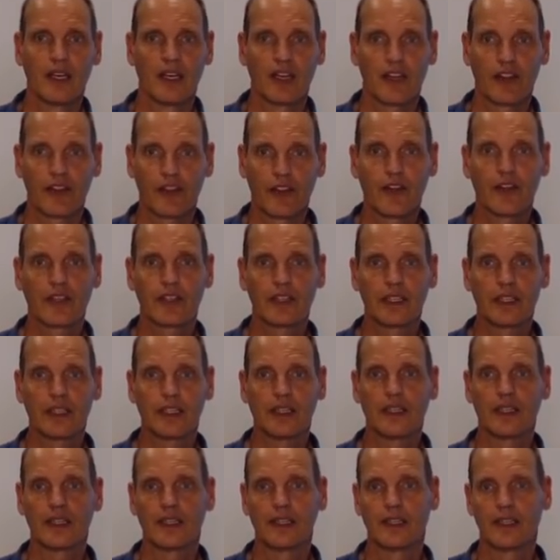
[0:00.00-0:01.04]

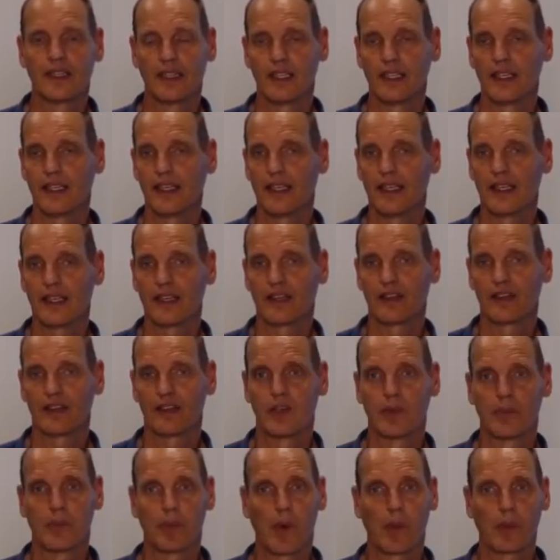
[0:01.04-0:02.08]
Thirdly, it is the
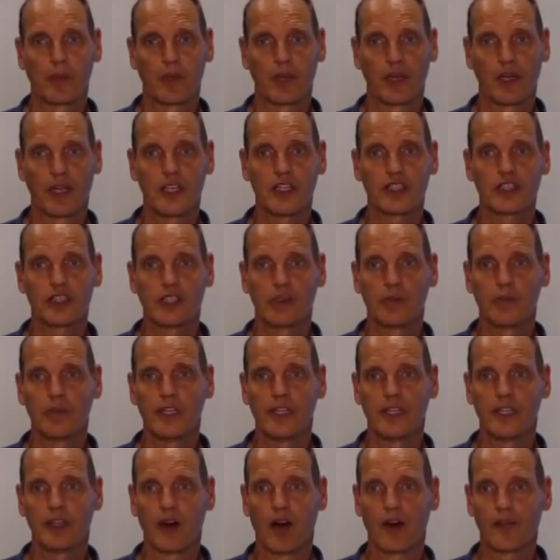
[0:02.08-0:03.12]
population
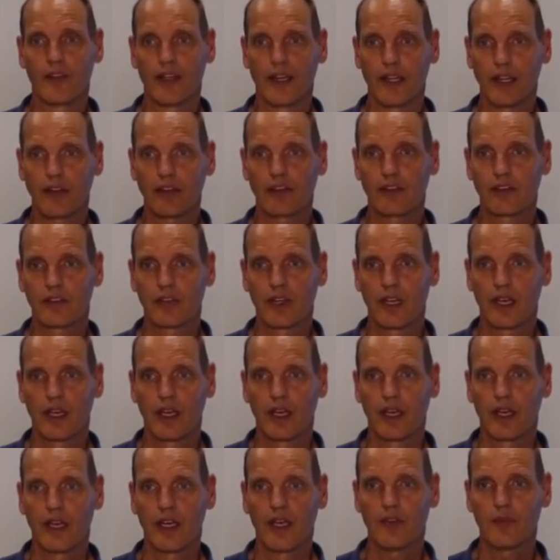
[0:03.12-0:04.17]
mean of x
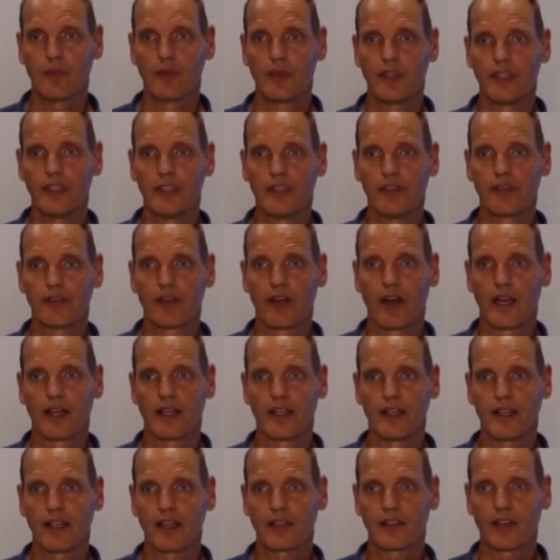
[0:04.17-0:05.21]
if we define
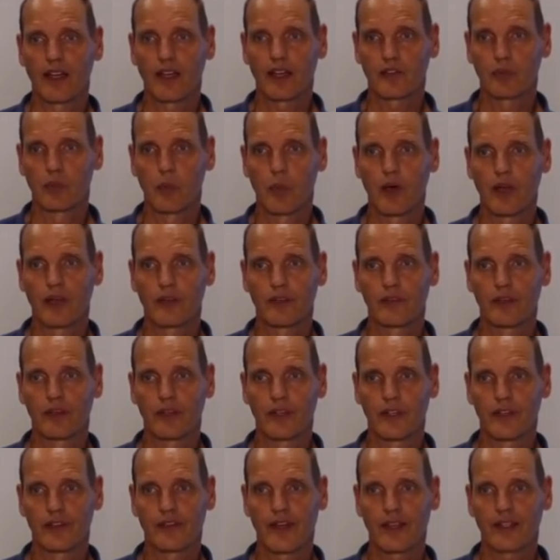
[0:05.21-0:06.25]
x as 1 for
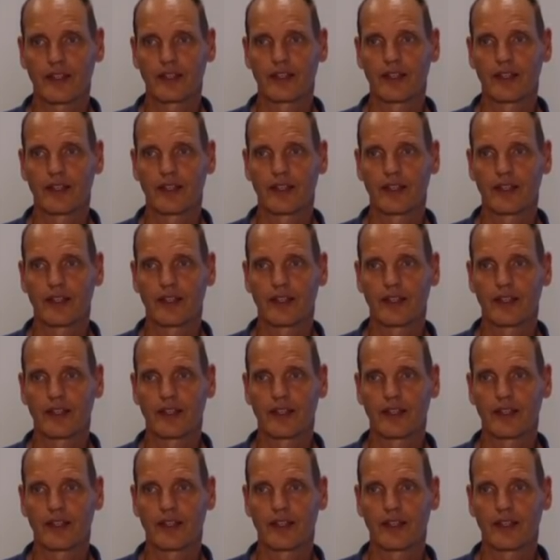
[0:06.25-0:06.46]
infected